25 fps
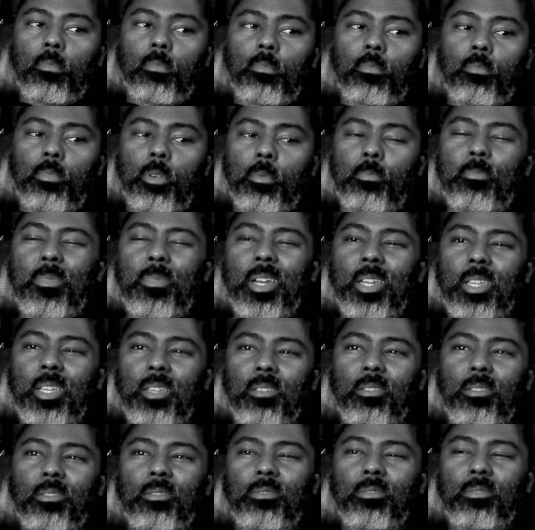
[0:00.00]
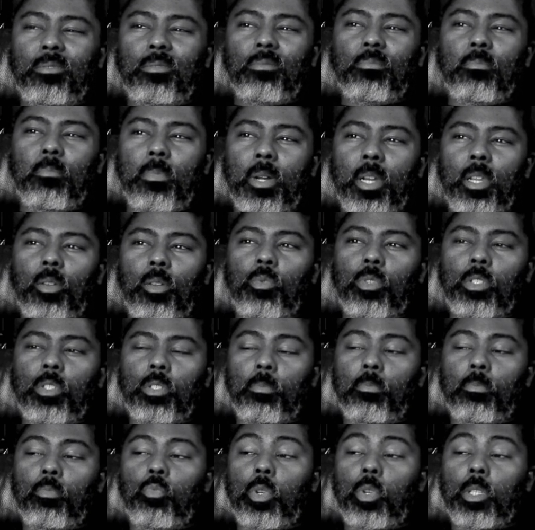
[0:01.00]
But money was
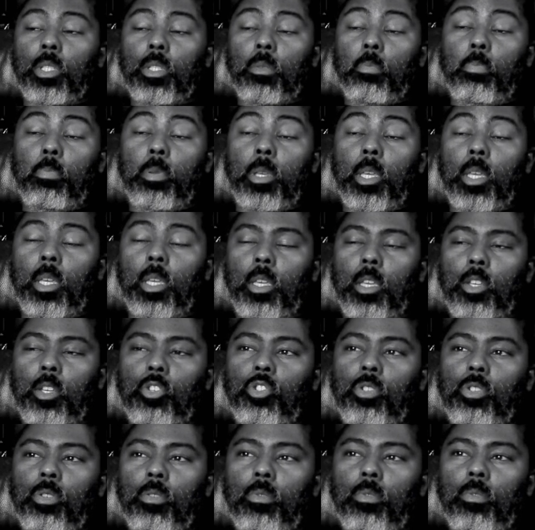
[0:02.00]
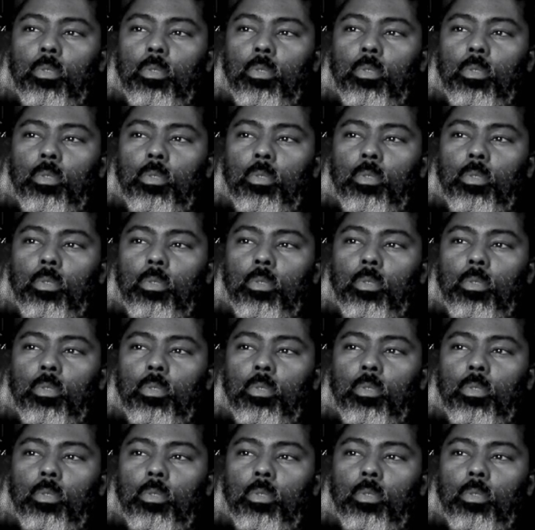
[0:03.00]
a big issue.